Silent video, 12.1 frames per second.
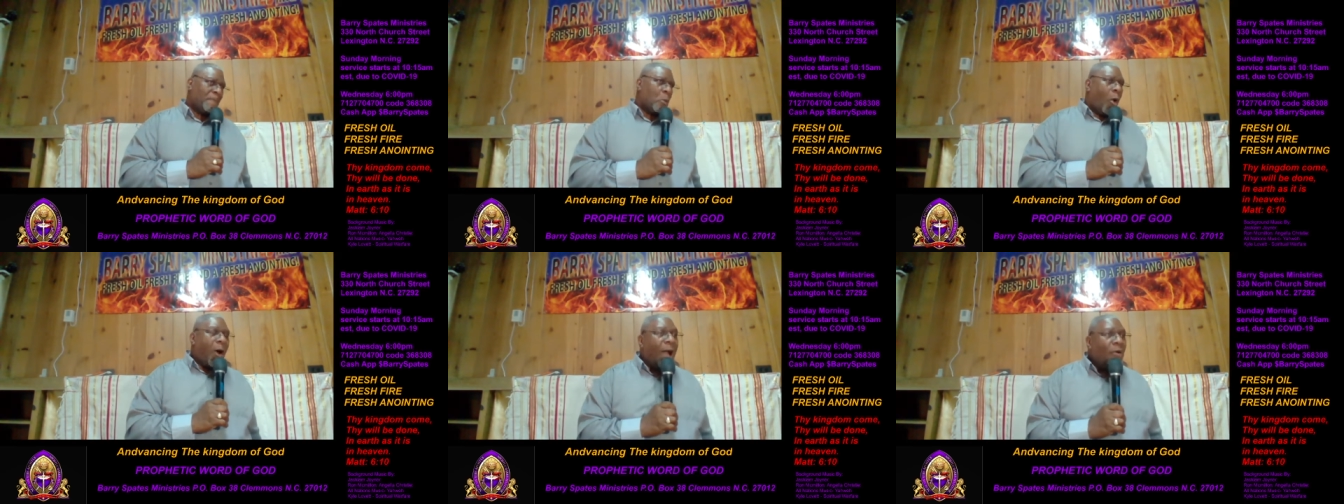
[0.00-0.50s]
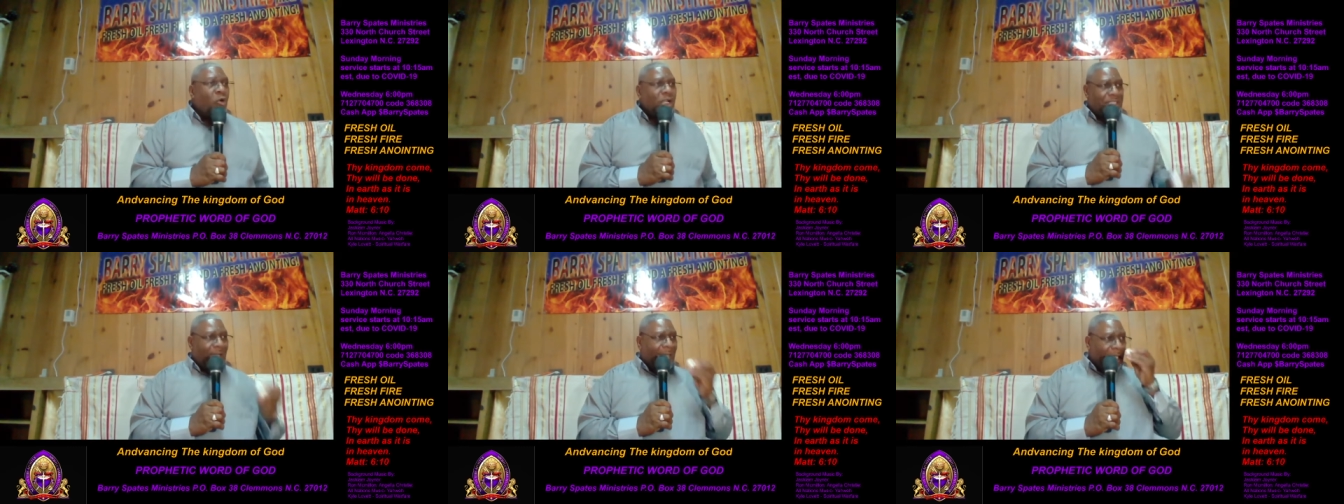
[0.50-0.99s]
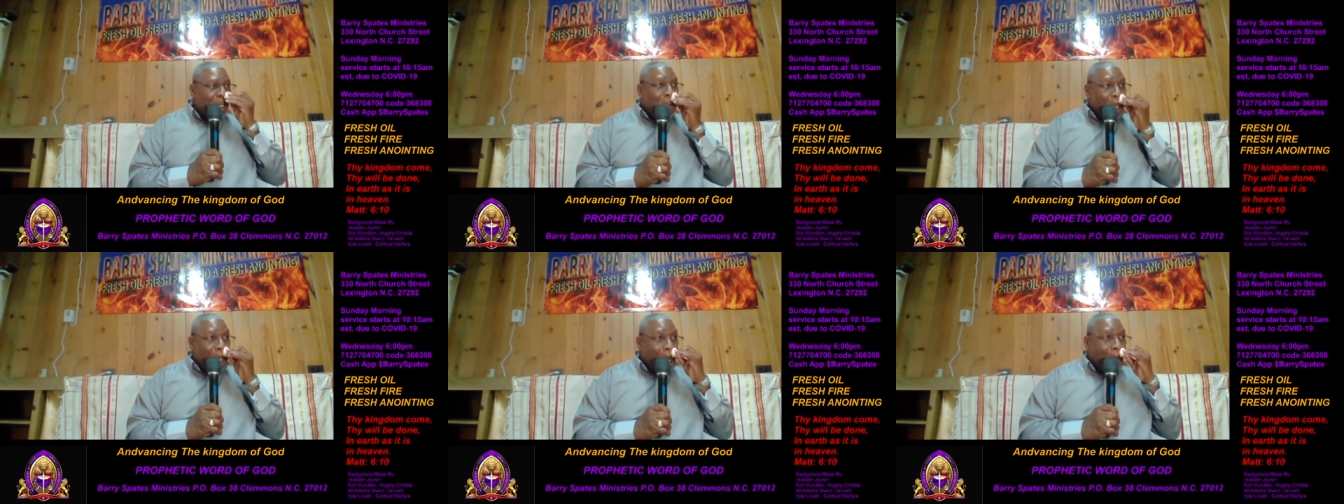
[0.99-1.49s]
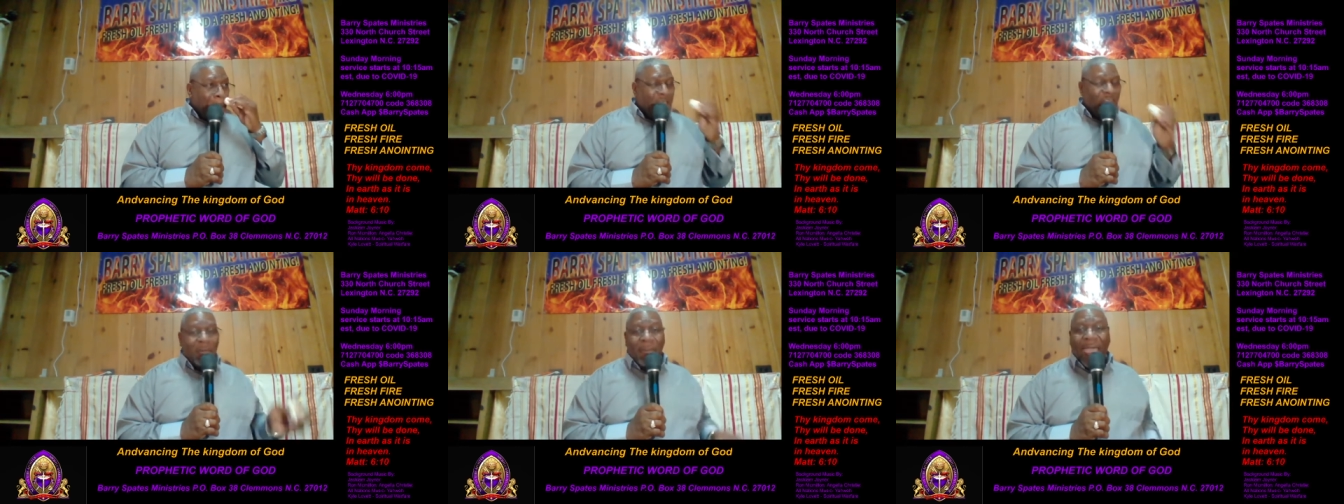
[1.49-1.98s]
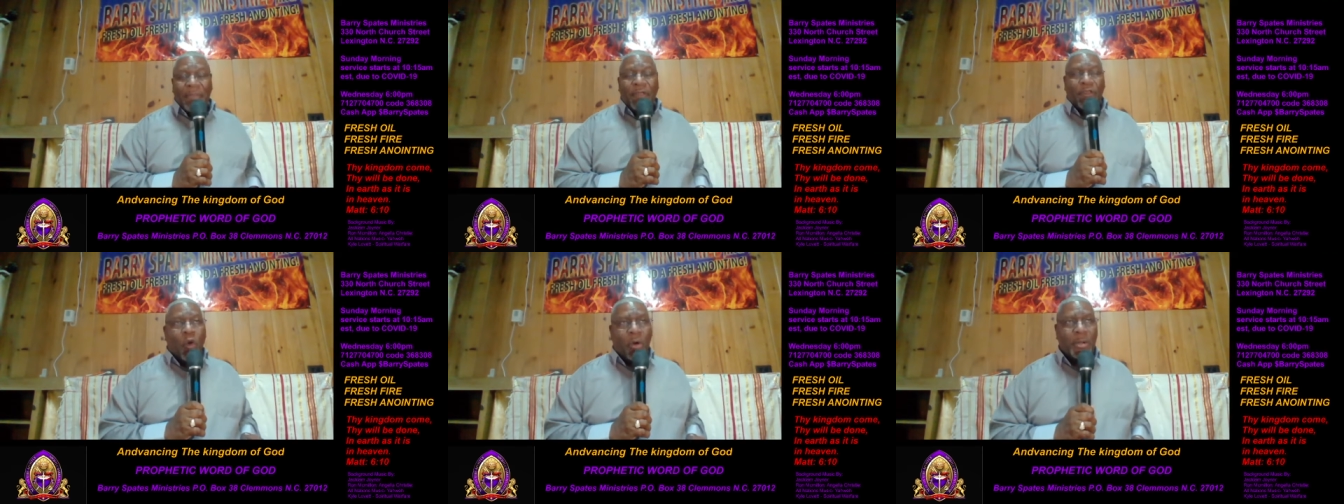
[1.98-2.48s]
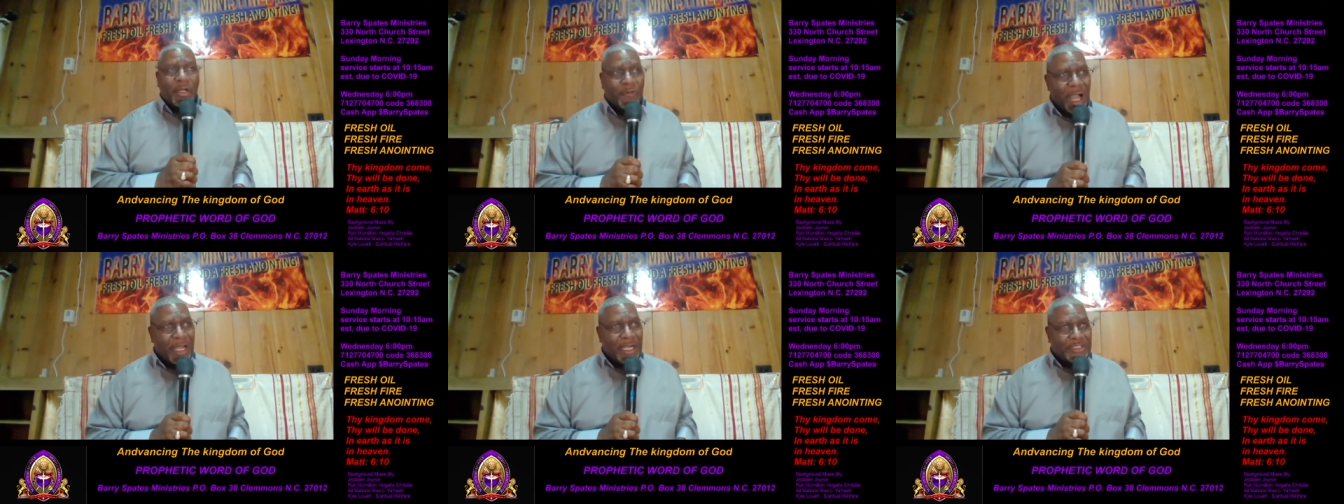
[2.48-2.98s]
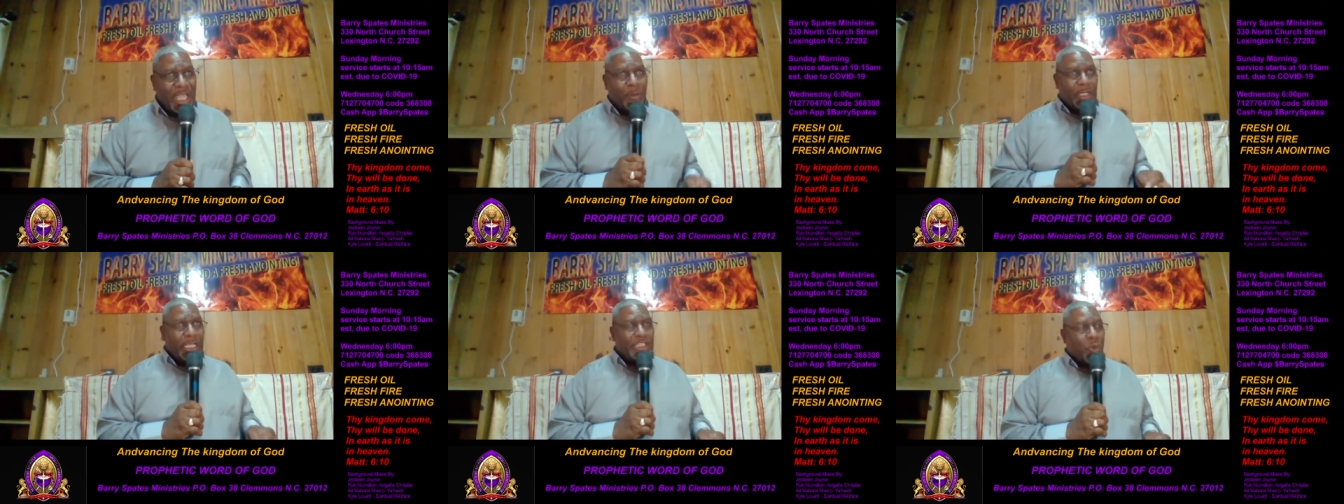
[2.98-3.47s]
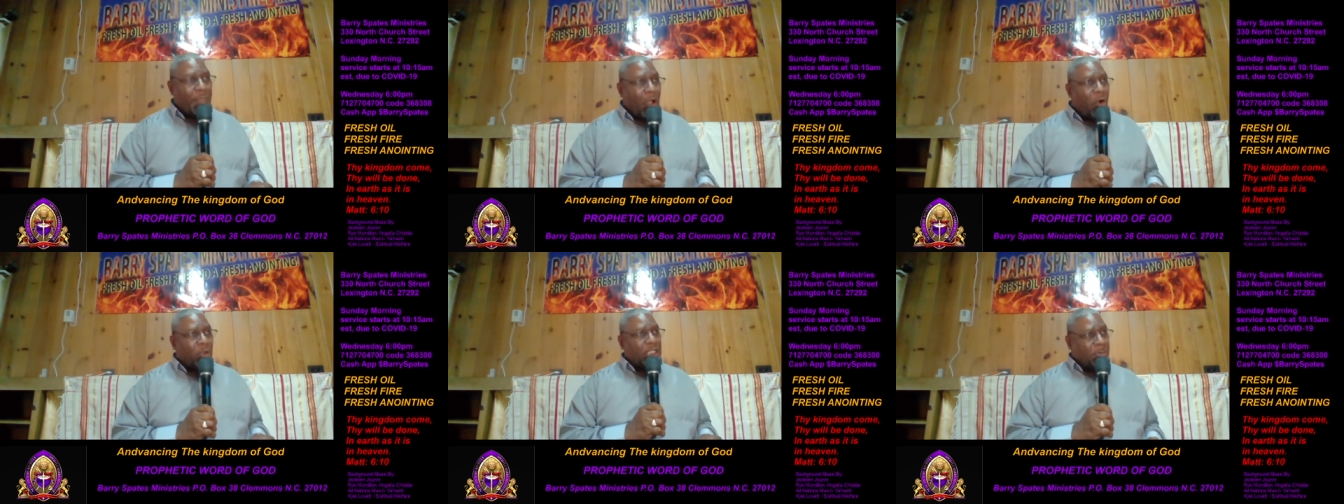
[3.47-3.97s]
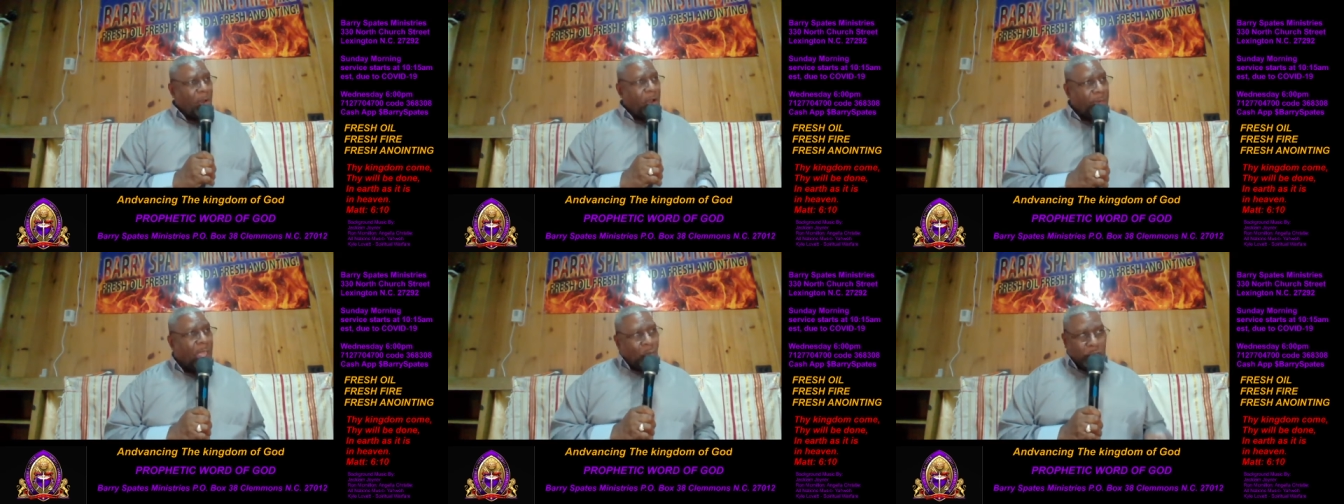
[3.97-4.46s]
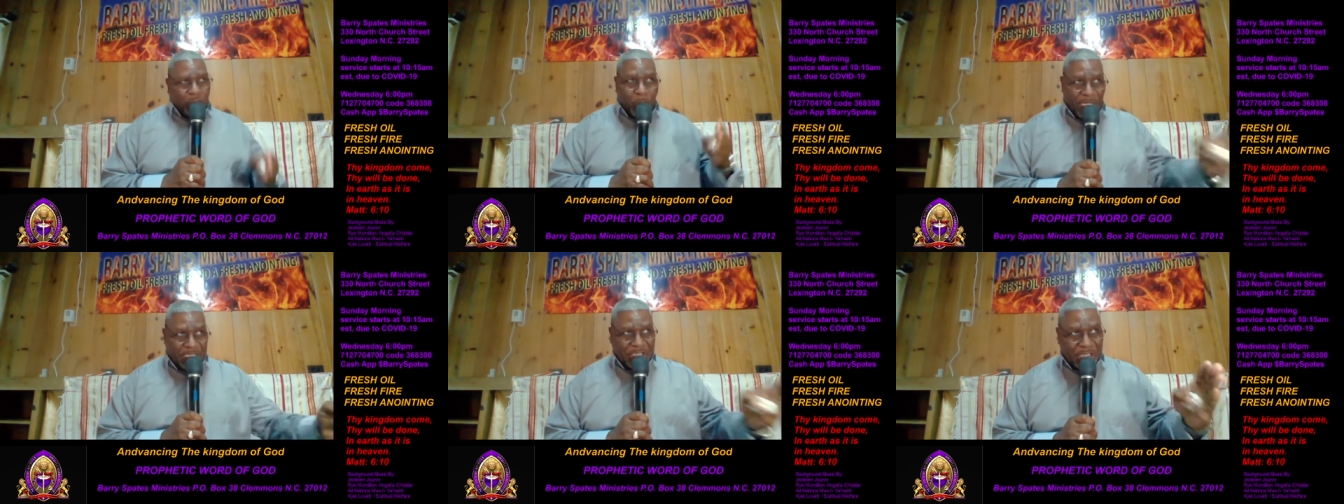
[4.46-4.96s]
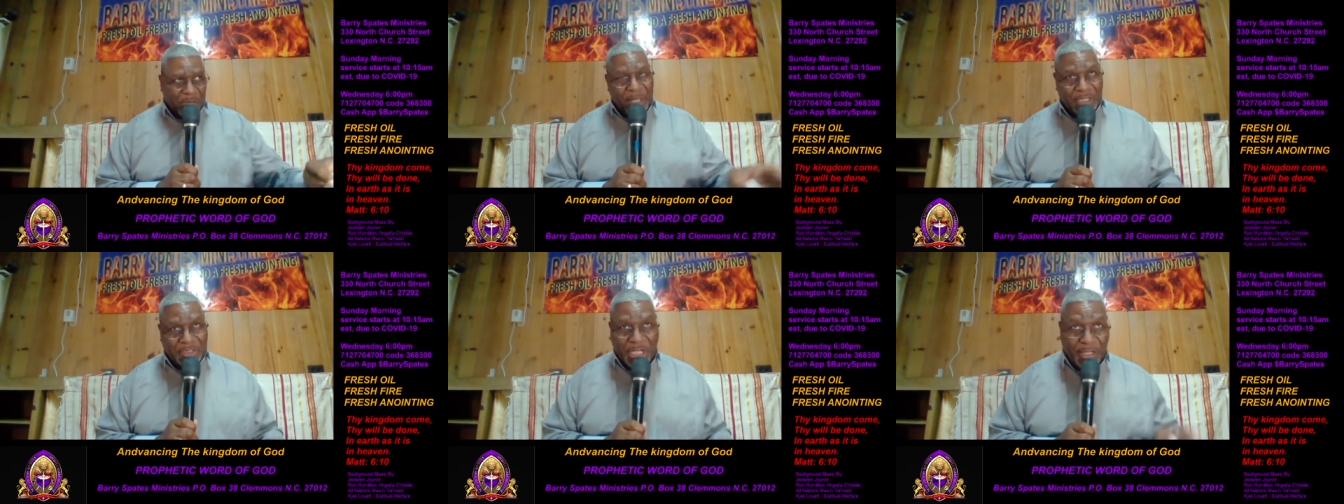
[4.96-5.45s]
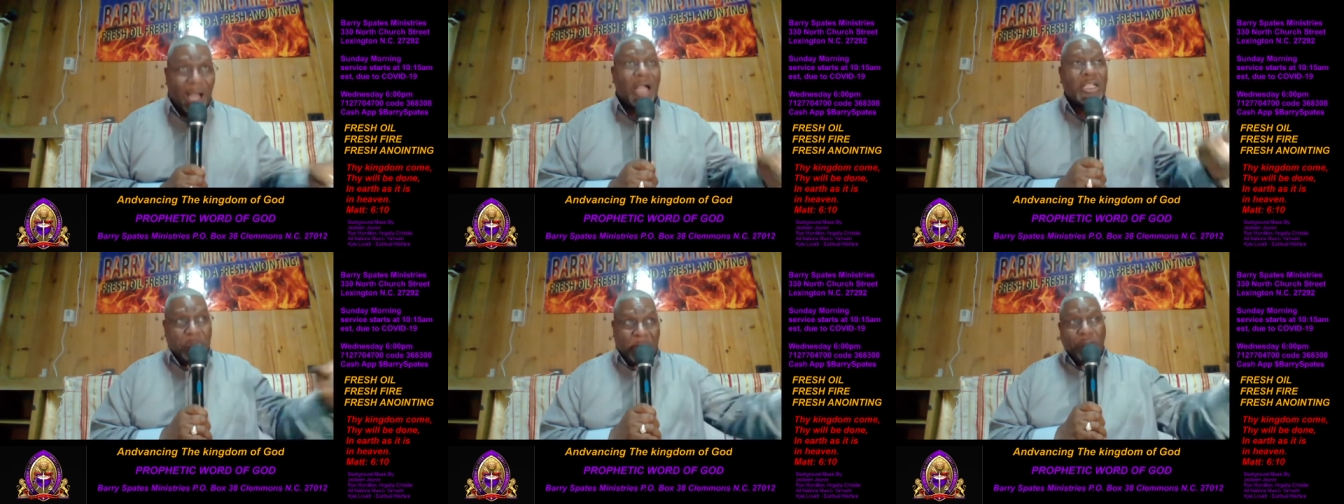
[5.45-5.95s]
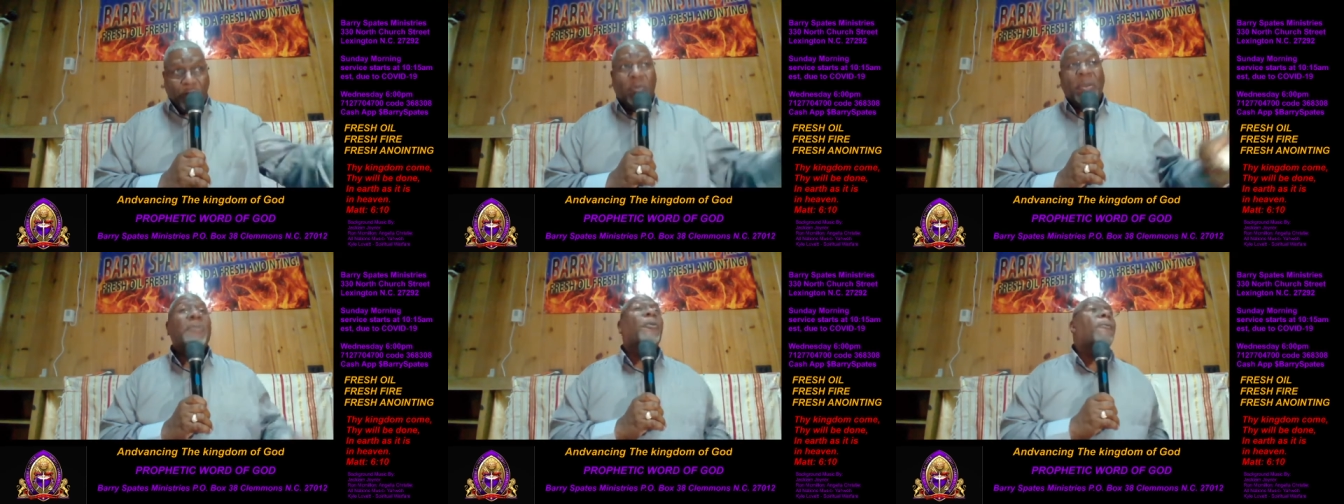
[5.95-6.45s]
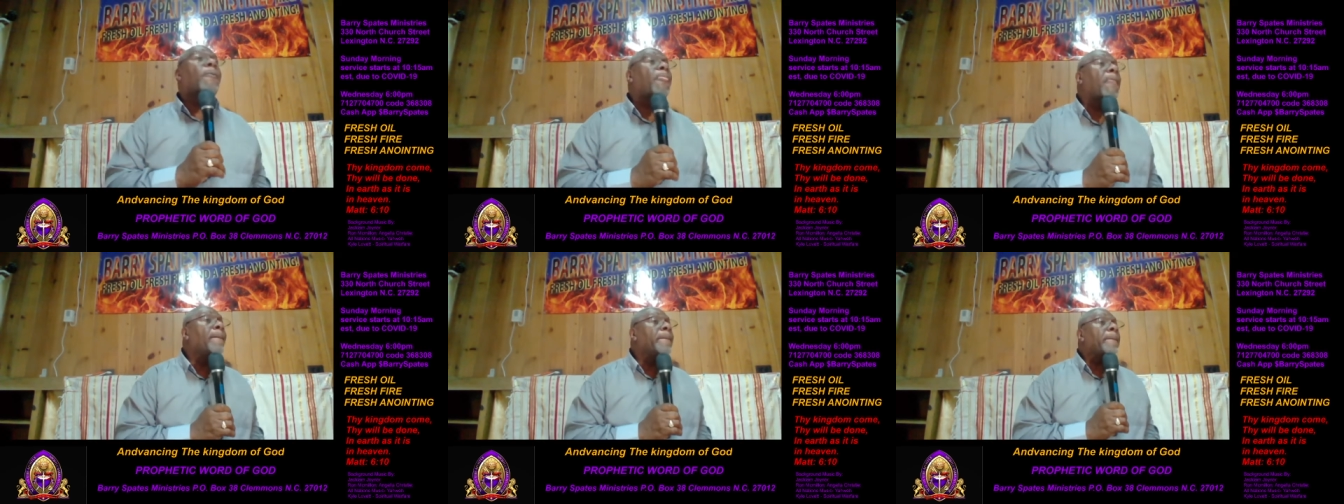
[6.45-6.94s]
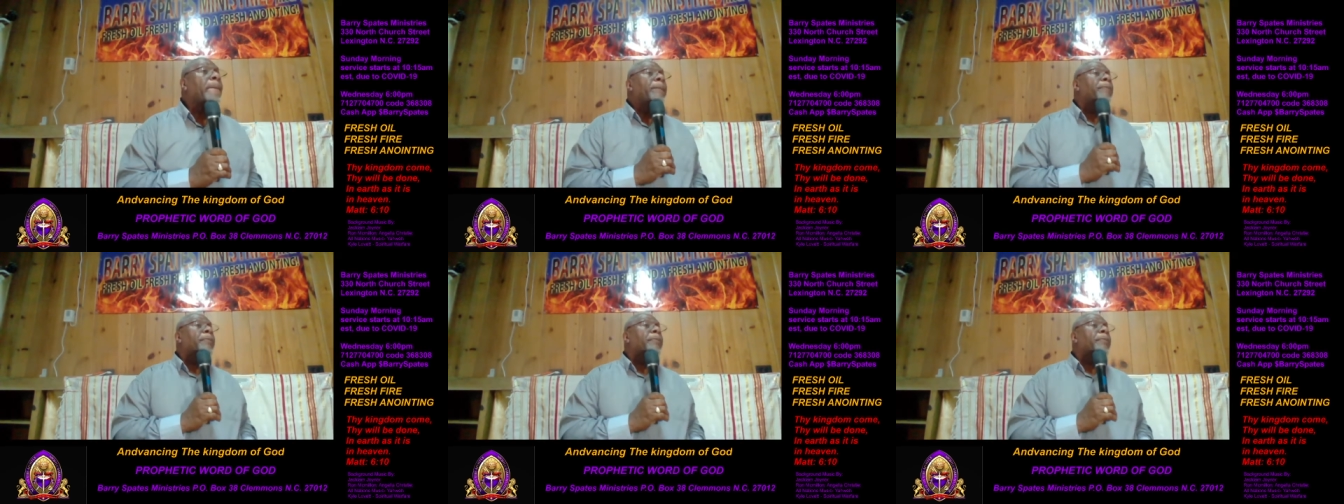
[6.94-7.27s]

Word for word: Or I wish I had listened to the man and the woman of God as they released what the Holy Spirit was releasing to me. Because see, God speaks through people. Amen.